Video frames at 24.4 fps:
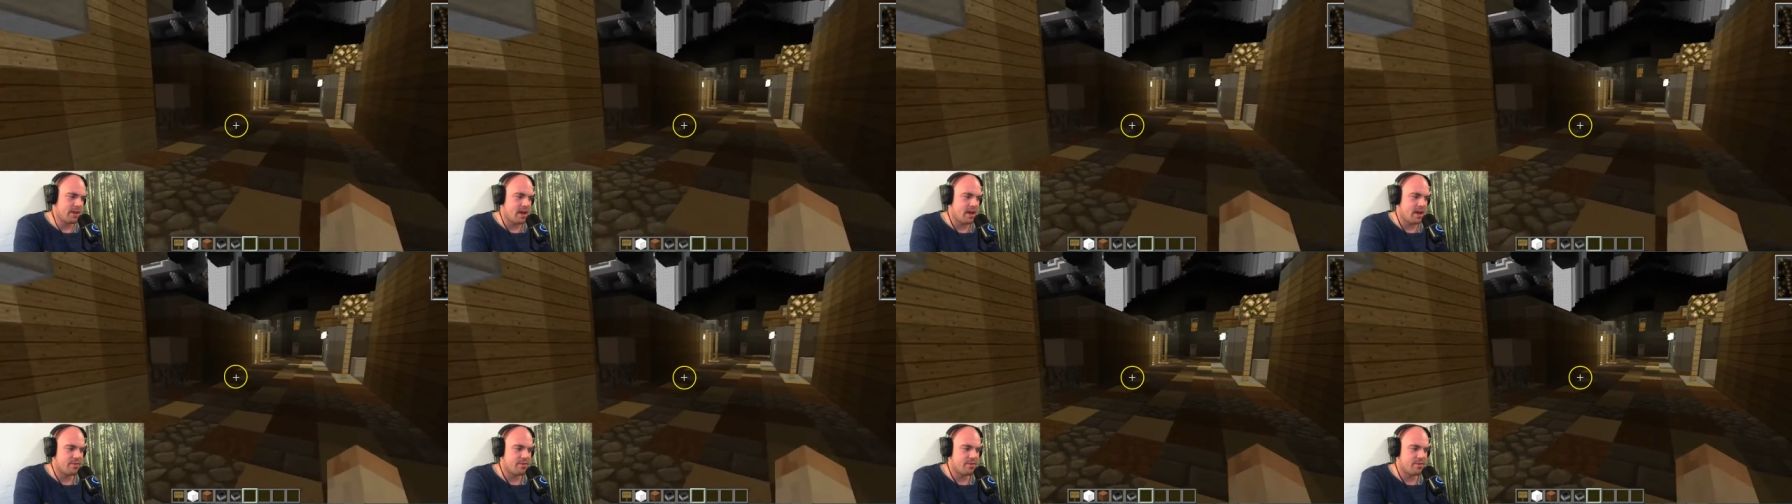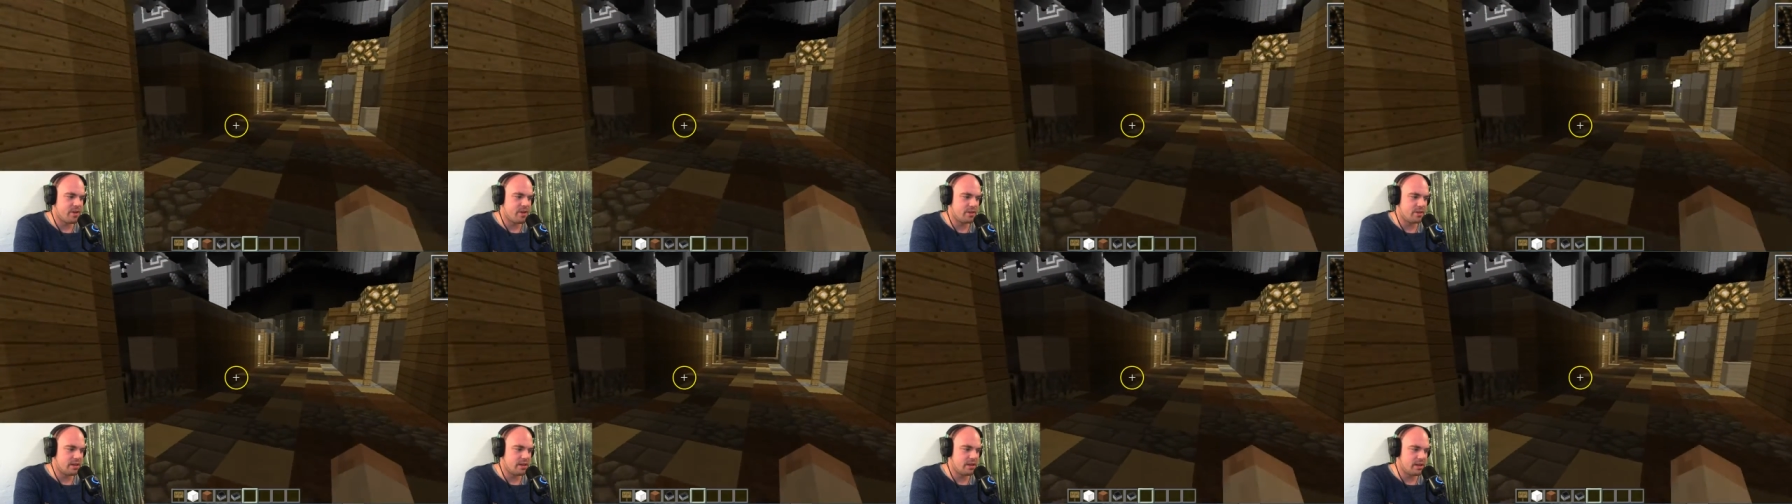And
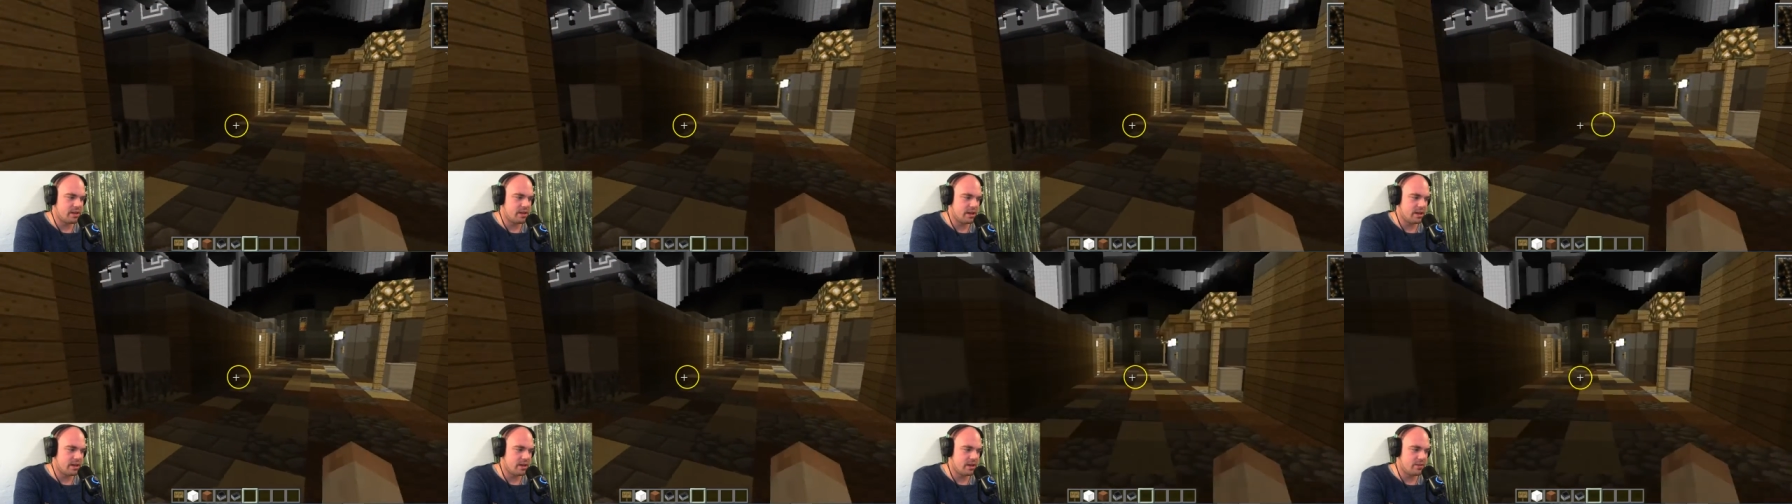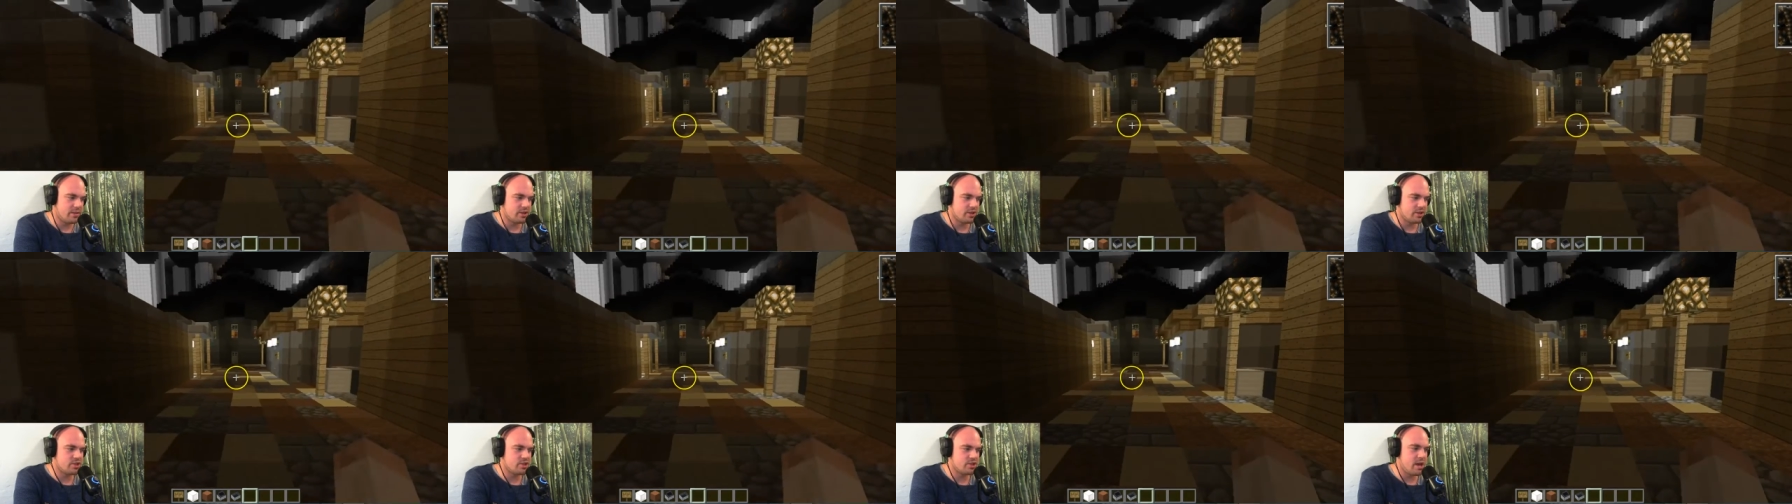then the, uh,
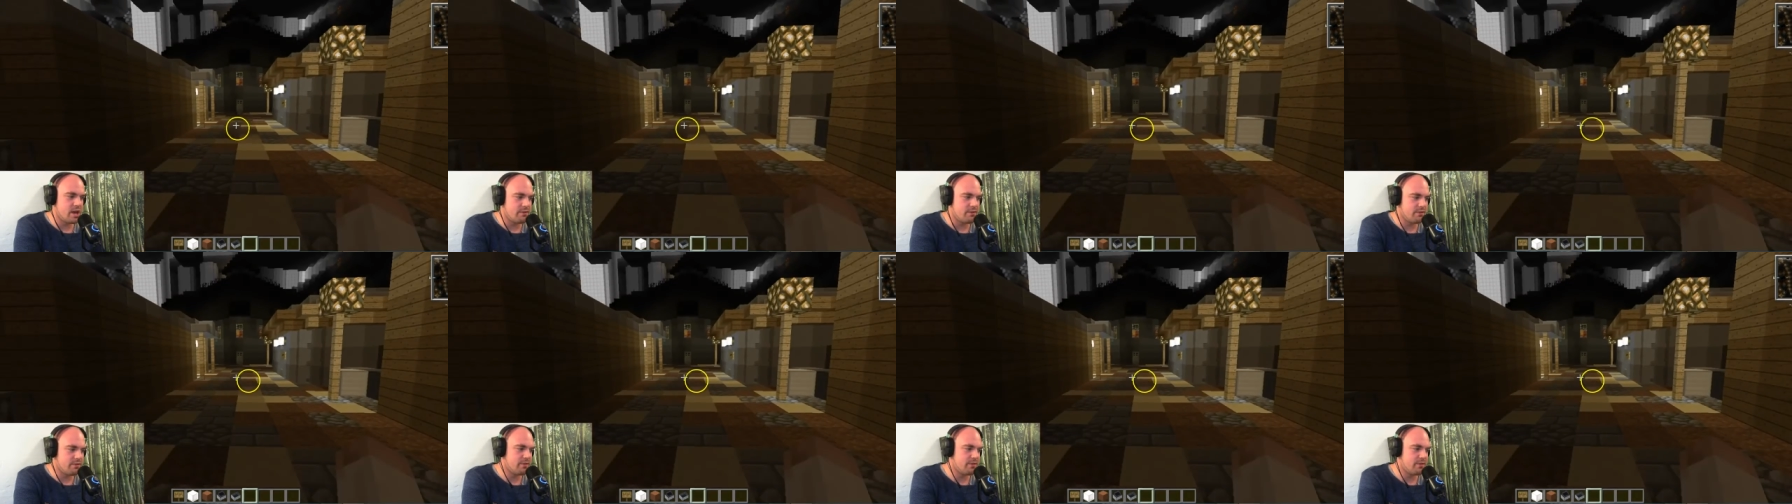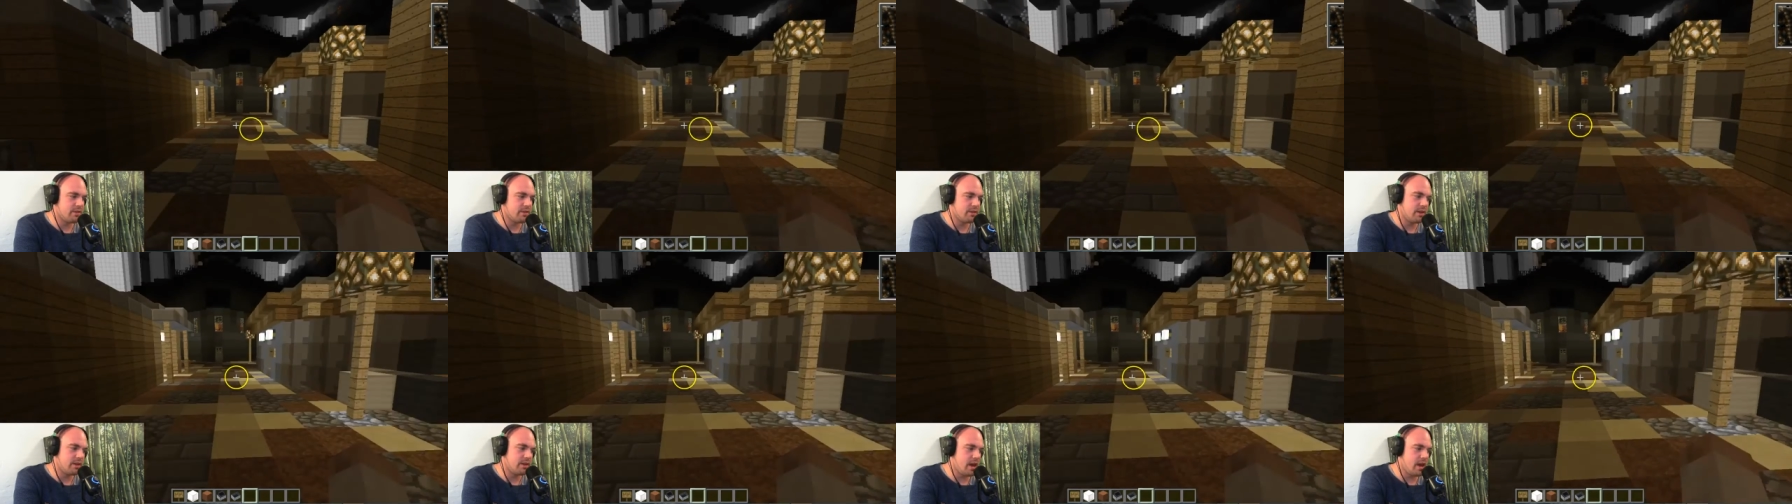the chef
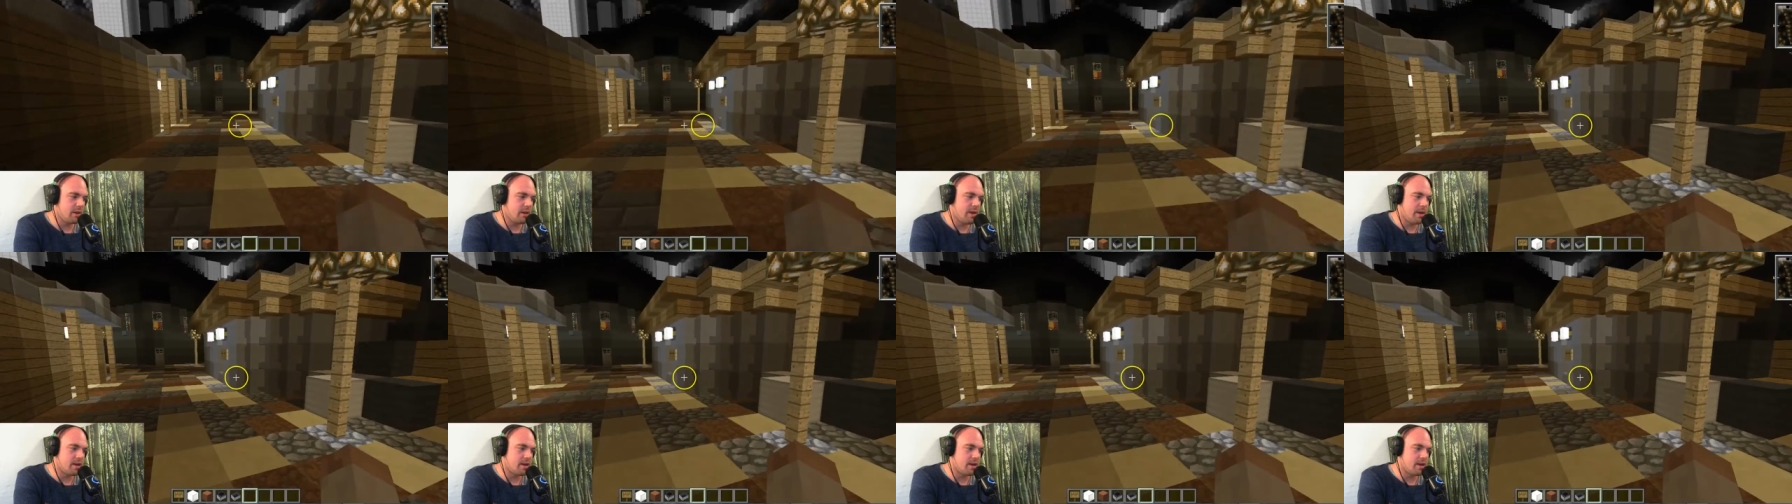in the game